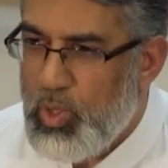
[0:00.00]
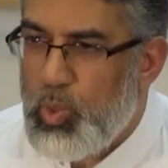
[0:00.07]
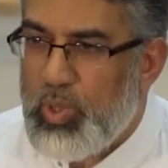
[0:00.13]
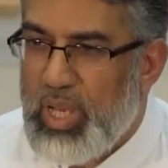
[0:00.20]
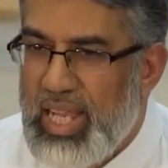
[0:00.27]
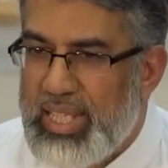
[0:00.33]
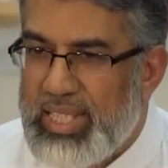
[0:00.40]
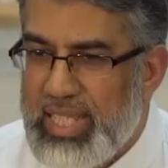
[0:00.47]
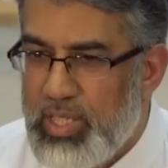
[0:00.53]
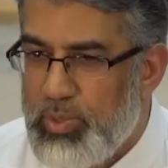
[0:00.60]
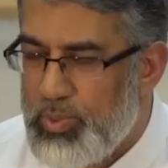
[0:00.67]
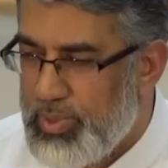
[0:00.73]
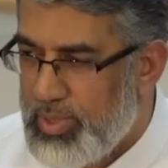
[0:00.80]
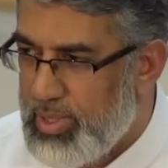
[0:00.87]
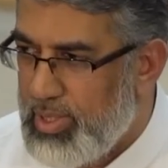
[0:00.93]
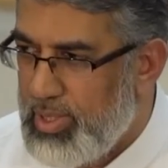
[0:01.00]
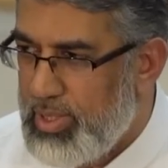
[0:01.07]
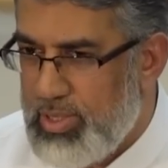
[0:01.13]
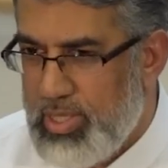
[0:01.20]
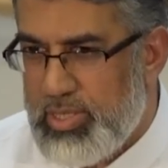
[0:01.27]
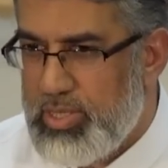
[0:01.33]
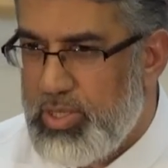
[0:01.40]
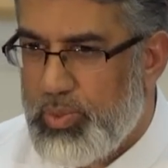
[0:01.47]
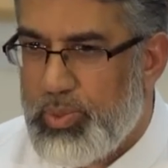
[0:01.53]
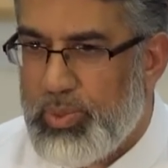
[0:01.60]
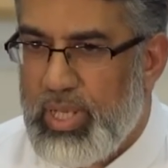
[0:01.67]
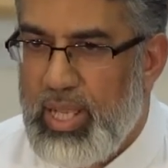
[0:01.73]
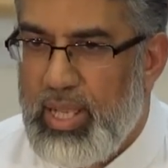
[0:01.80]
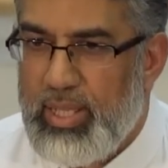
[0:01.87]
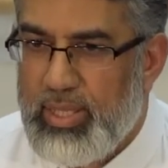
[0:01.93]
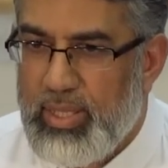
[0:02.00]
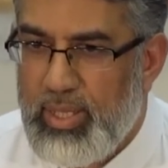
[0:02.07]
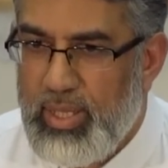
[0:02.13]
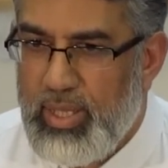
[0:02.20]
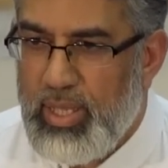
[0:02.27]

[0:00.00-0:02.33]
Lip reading: Quraniyun, just the Quran.